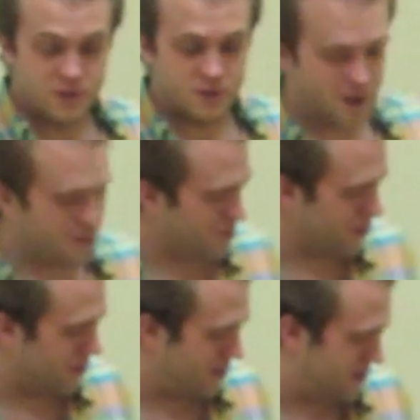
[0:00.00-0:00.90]
So now what
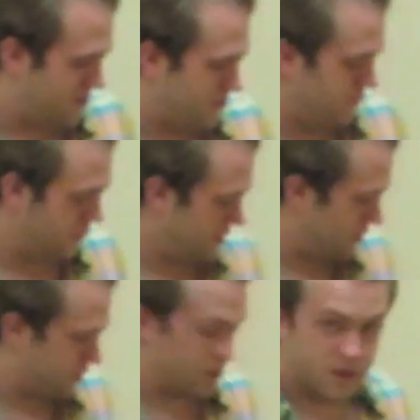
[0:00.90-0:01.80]
we're going to do
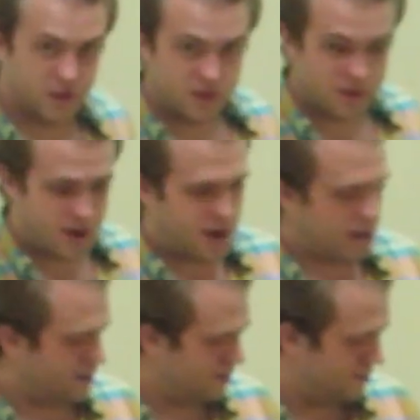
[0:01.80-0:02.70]
is we're going to distract